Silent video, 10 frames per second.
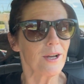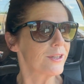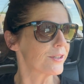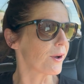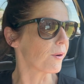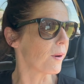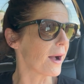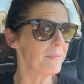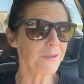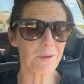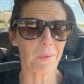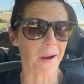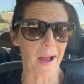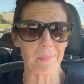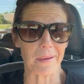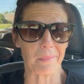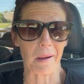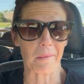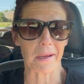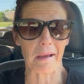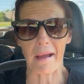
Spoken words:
So I'm super happy about it.